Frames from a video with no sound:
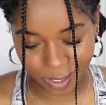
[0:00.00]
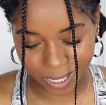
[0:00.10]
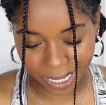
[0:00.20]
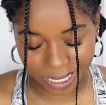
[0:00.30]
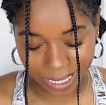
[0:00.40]

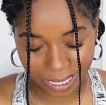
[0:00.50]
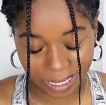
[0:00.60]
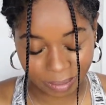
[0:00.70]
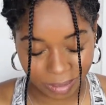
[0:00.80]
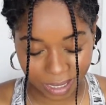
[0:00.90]
sexy.
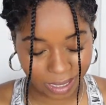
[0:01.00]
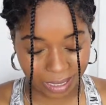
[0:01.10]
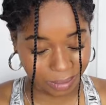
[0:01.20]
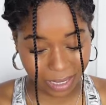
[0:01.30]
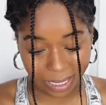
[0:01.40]
I'm
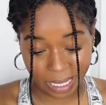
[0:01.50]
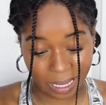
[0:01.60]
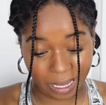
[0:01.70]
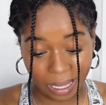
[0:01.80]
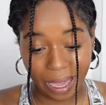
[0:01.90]
just, I'm just
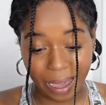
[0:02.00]
saying.